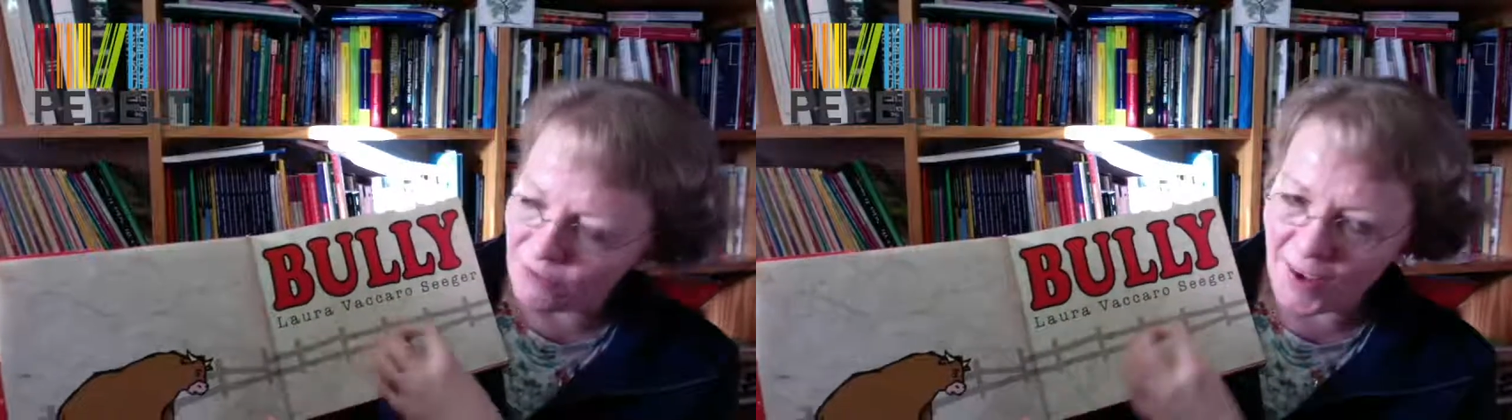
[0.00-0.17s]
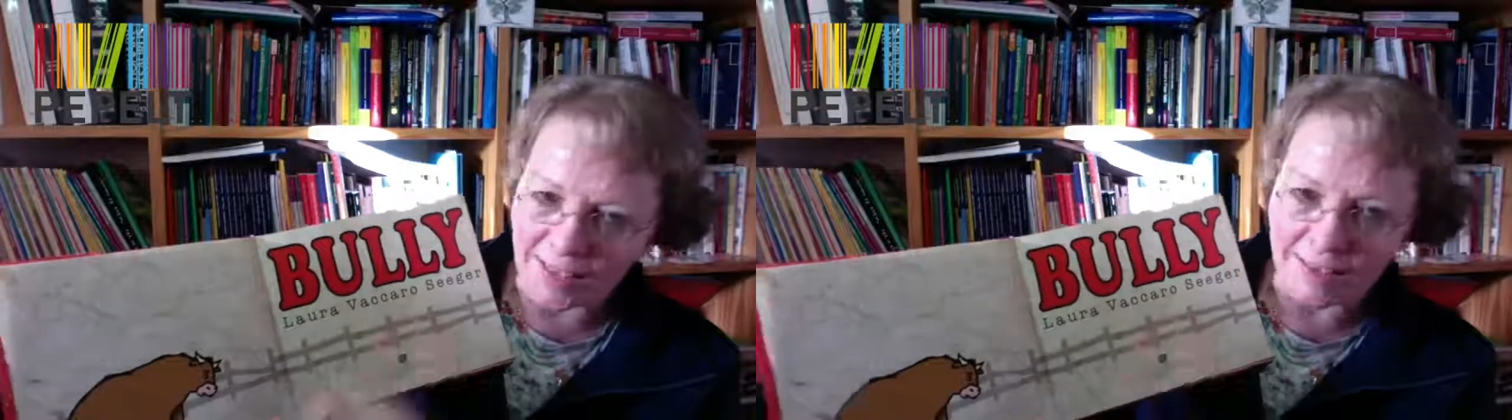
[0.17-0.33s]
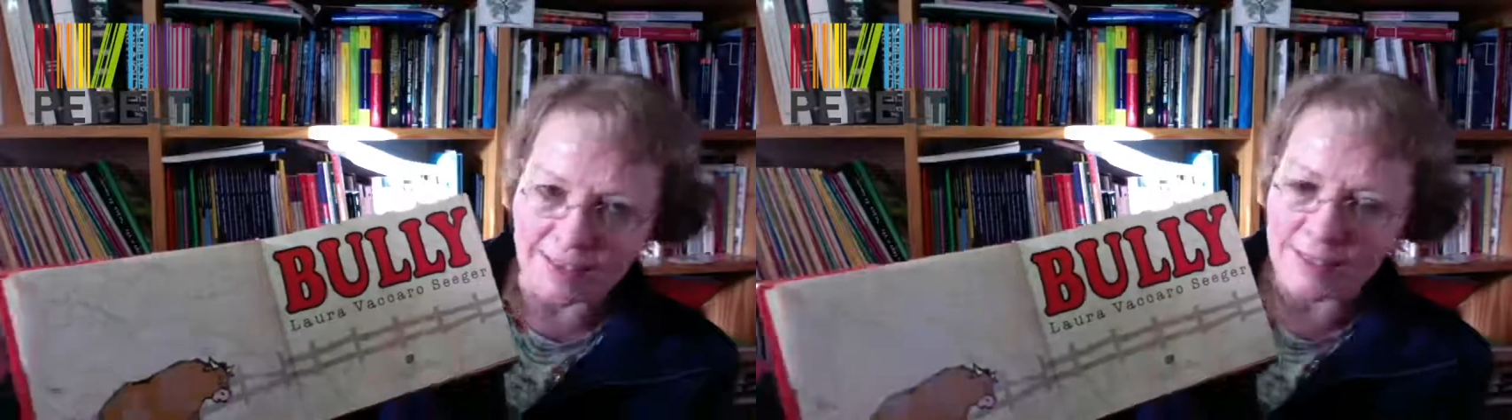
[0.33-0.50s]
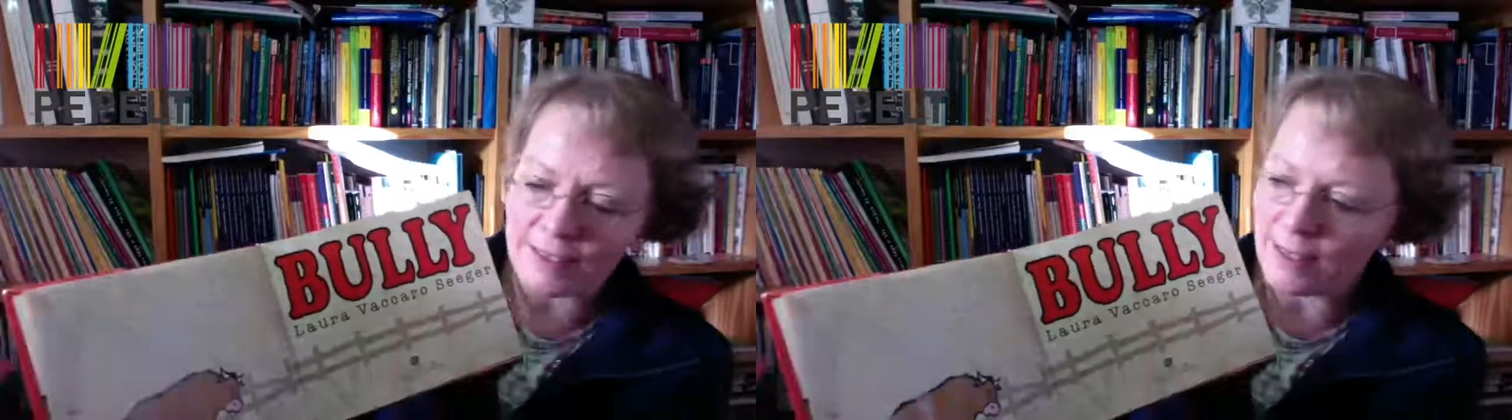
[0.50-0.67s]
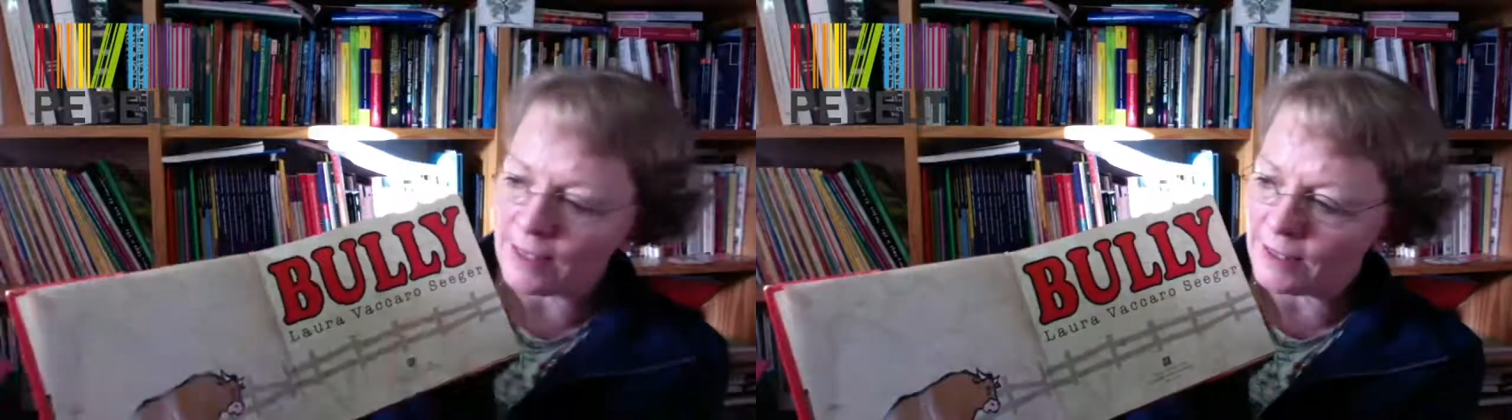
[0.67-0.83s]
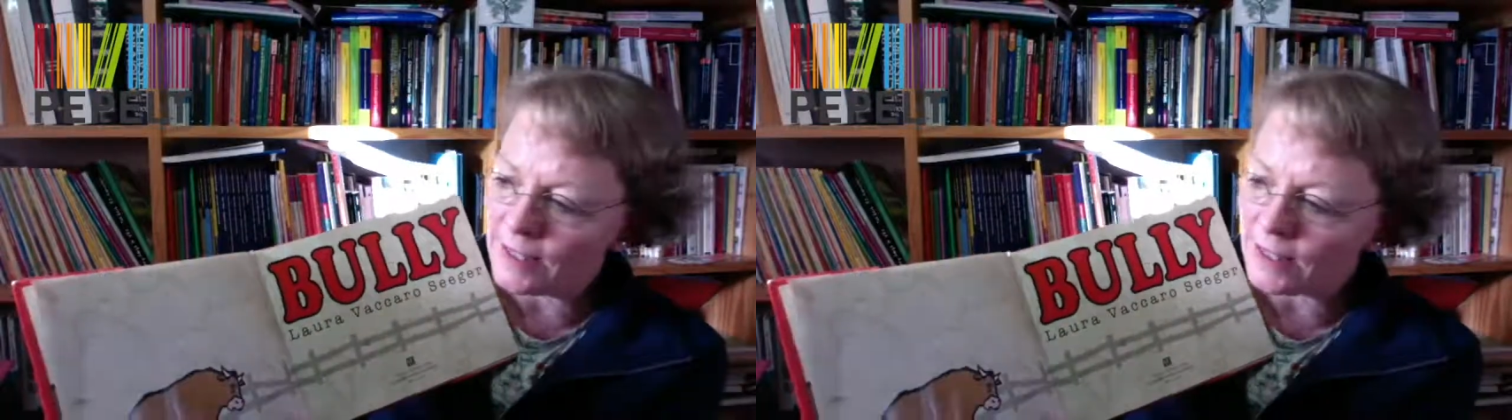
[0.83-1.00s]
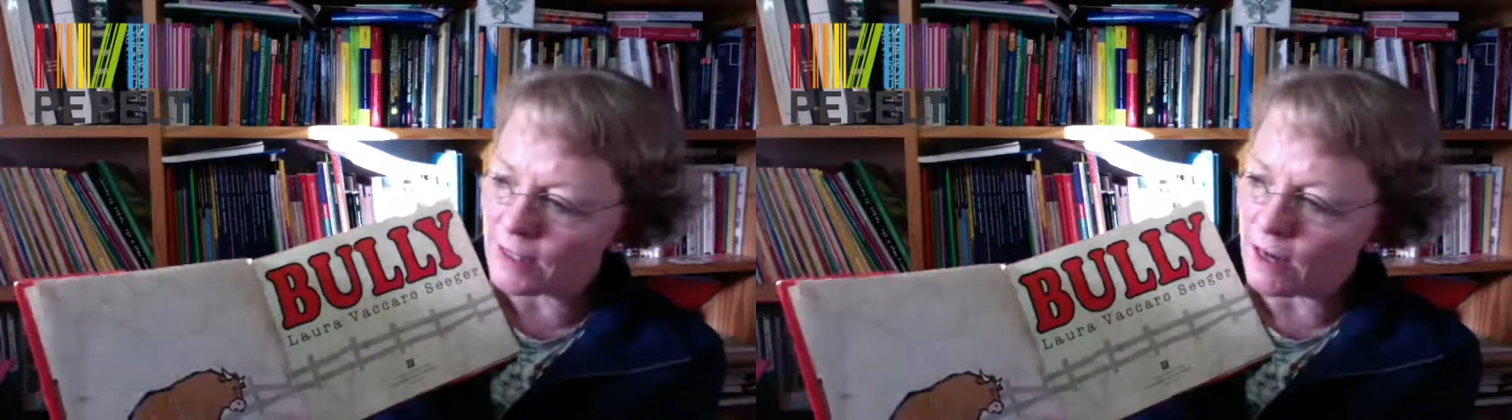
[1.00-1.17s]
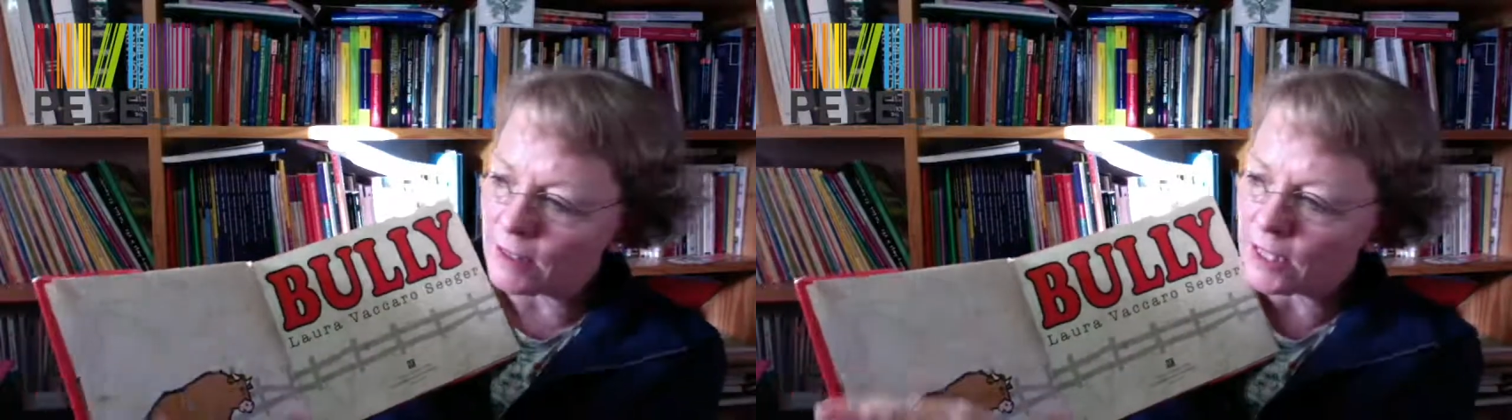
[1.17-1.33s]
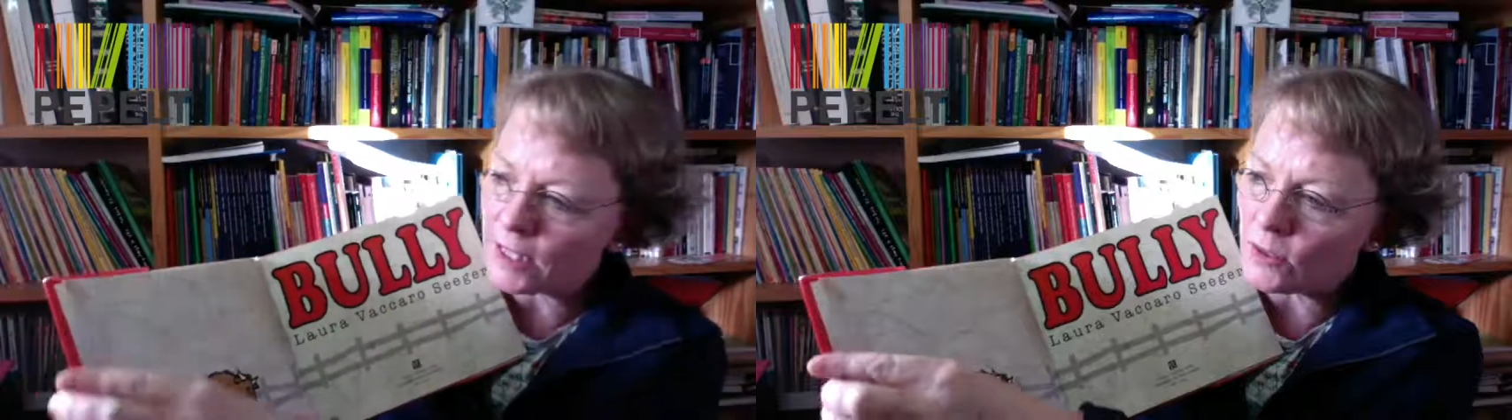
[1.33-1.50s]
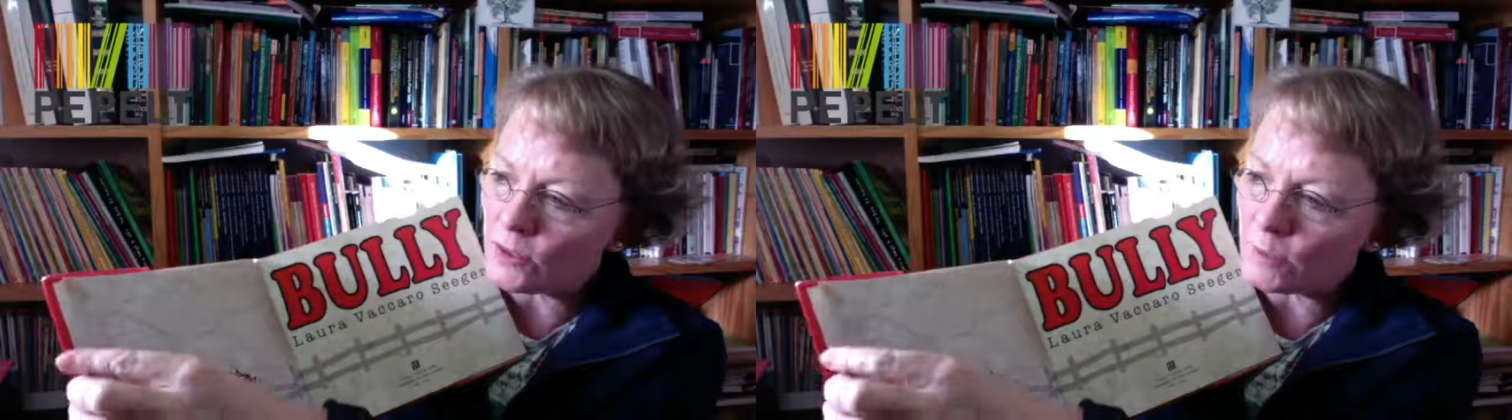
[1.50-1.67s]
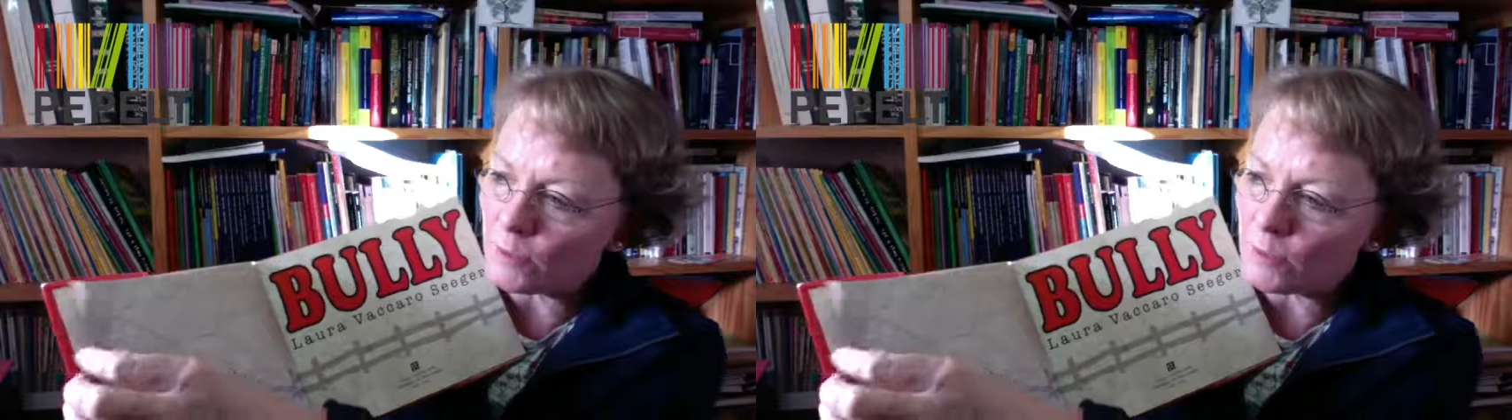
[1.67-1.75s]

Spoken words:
a fence, and this started on